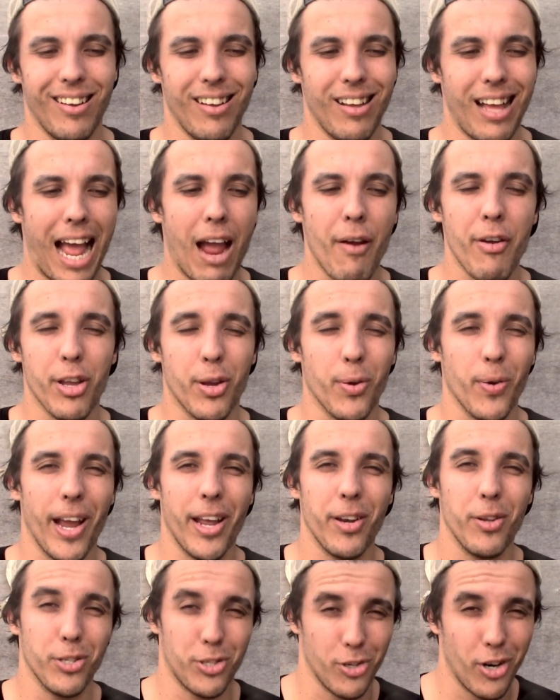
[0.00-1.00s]
Harry
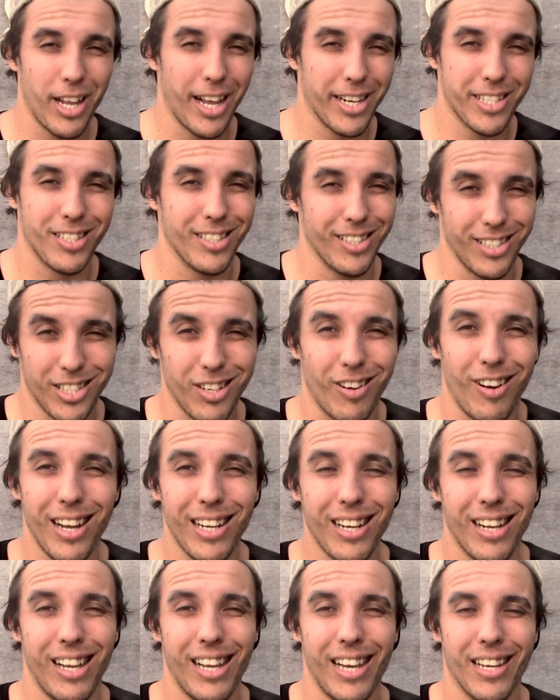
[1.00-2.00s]
Grant, who's not actually a
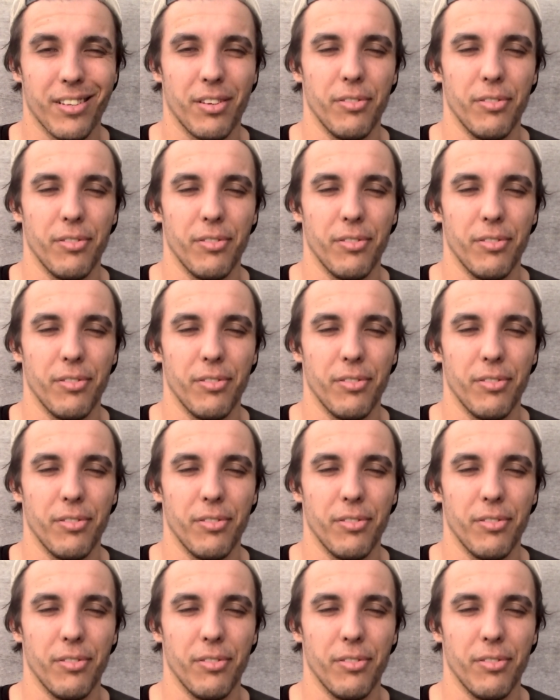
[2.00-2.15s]
Tiger, had a